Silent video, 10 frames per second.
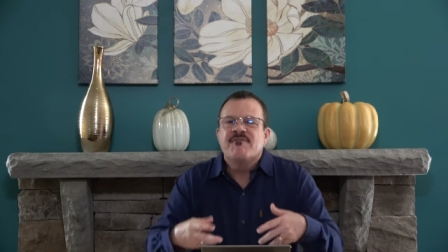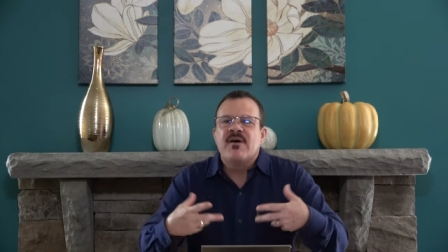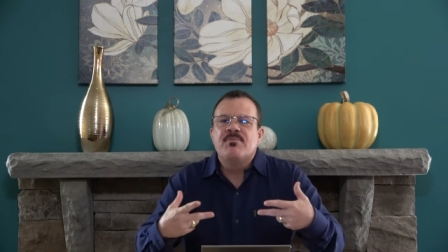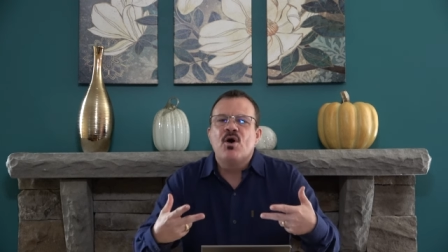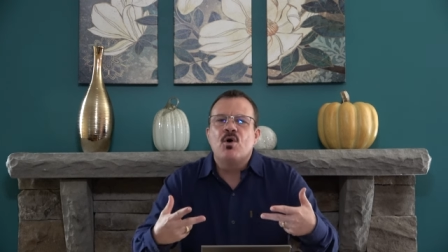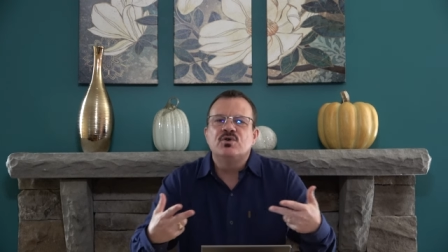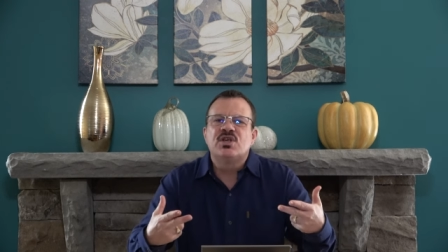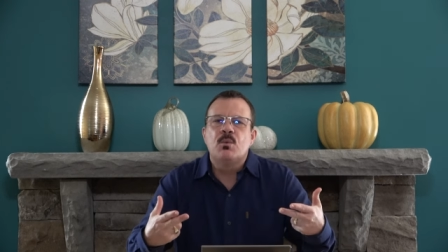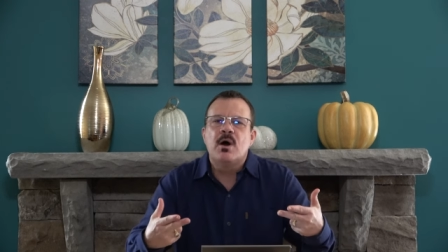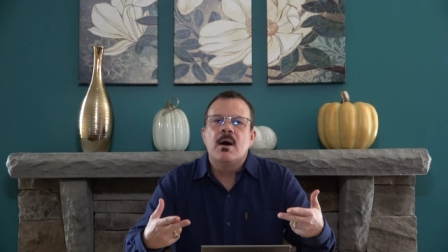from those
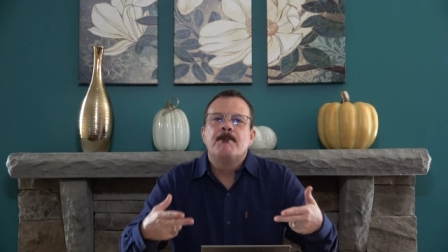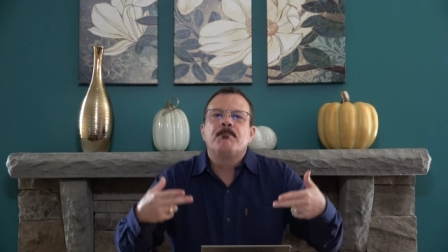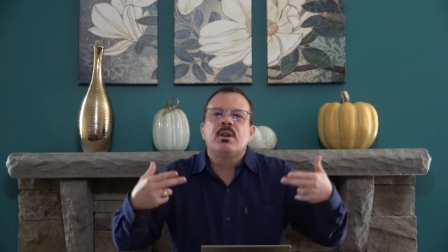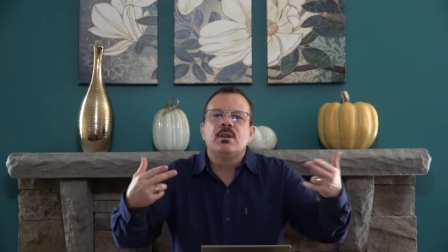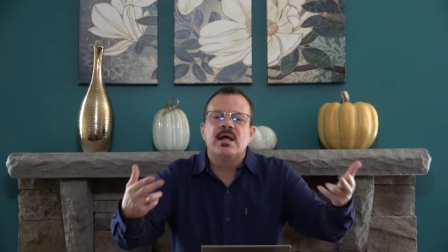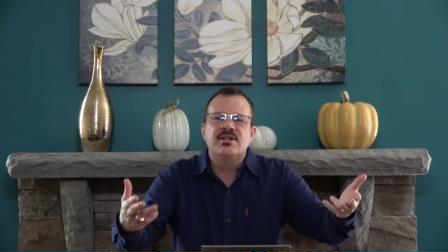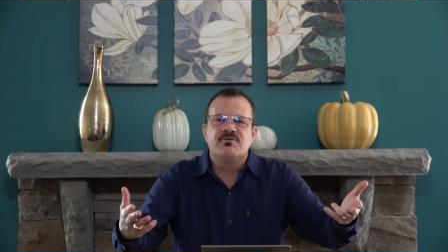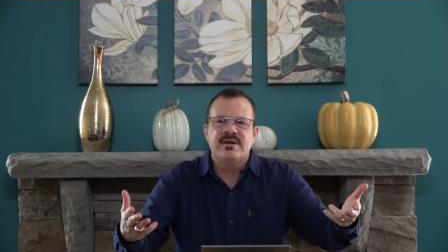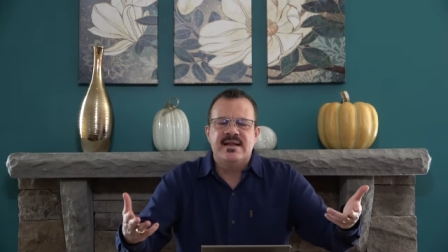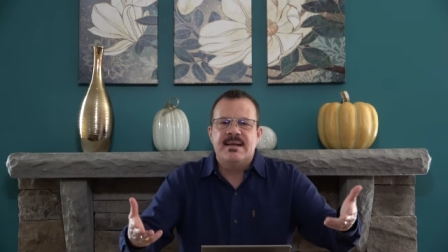who were
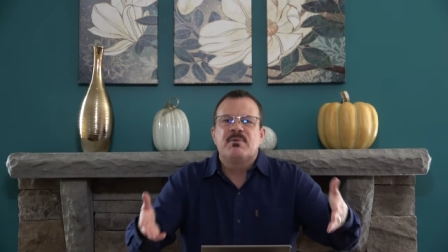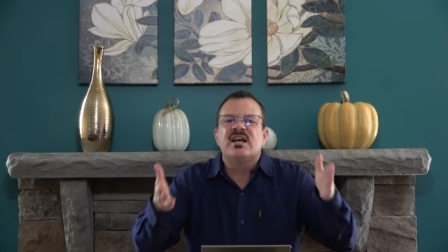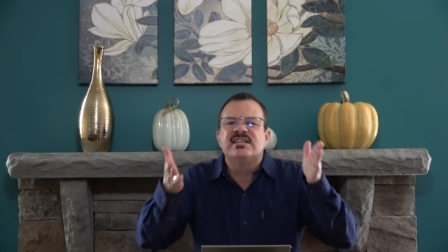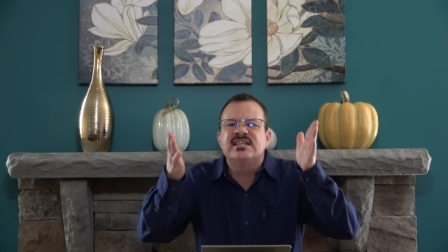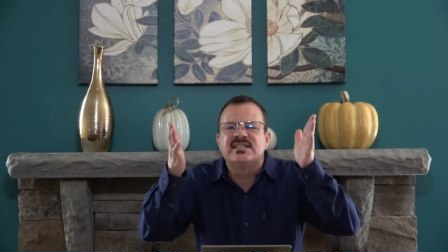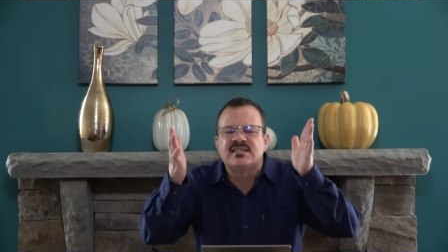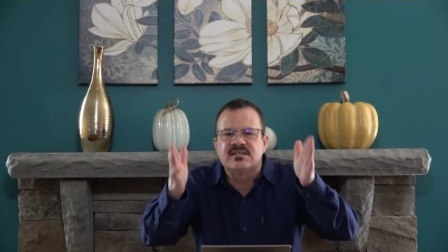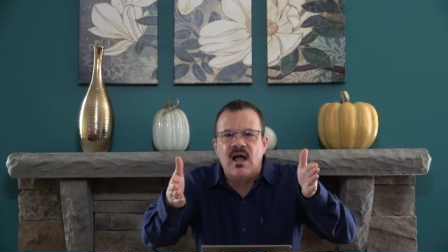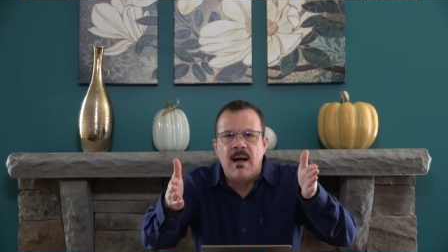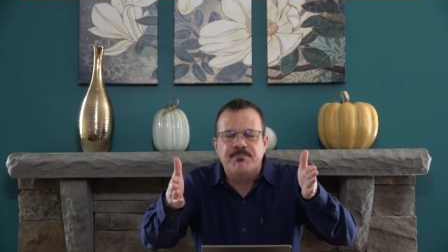plundering them because he
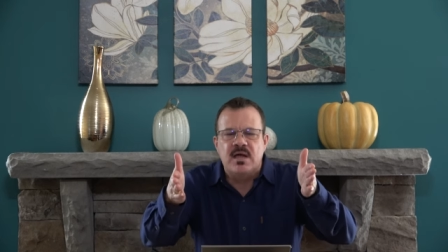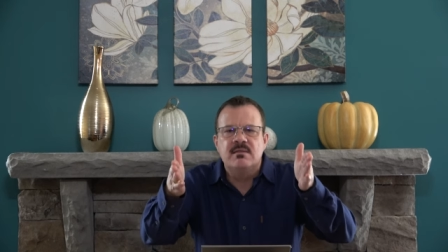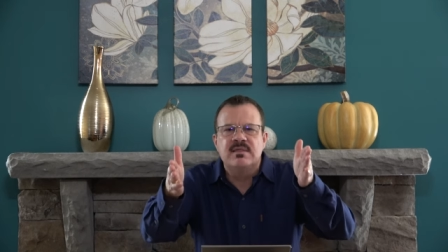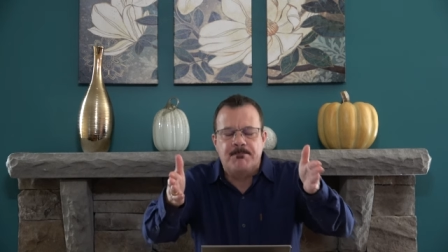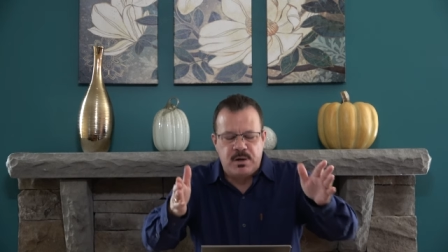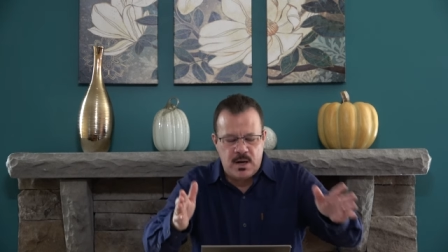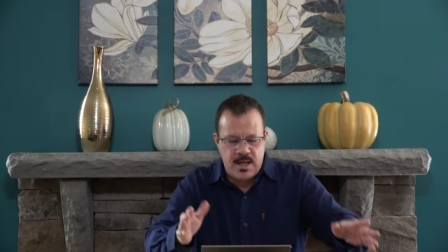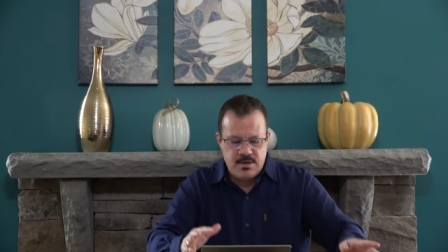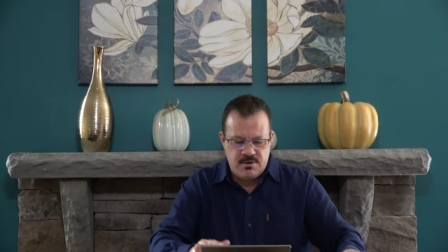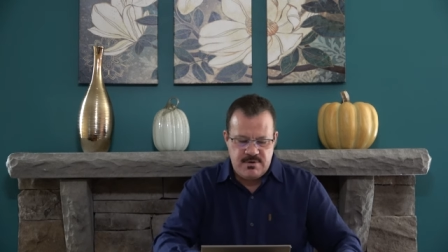stopped the
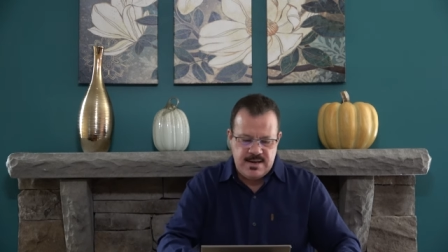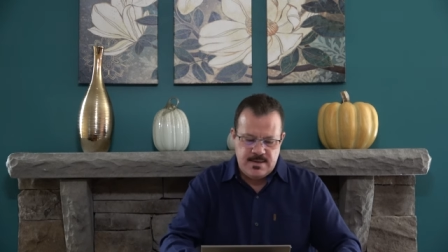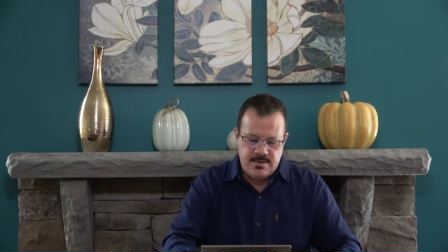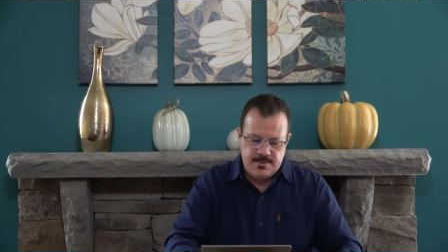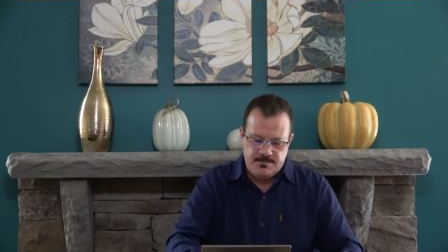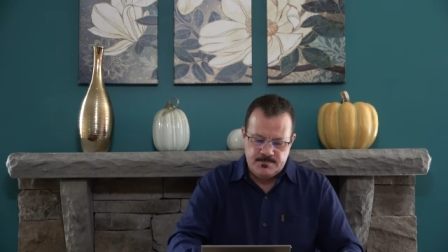plundering.